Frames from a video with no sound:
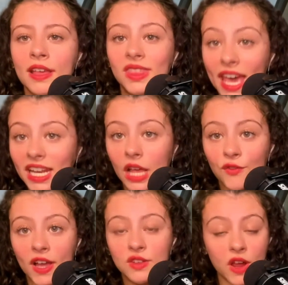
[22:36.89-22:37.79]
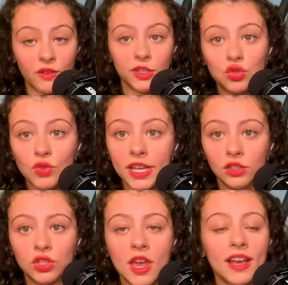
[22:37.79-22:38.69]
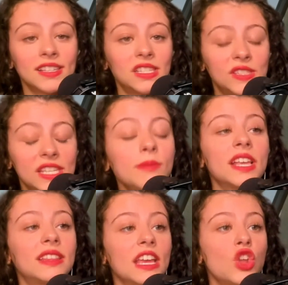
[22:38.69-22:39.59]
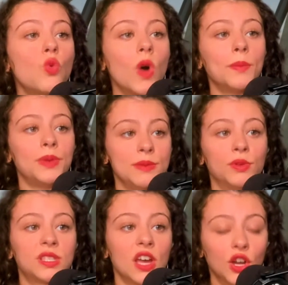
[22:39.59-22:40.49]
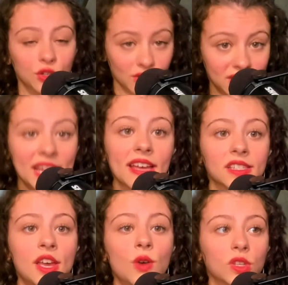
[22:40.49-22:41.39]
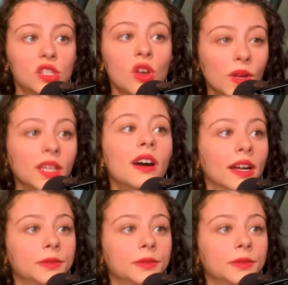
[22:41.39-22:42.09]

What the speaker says: That I find very strange, because it seems that they don't want people to understand what's going on.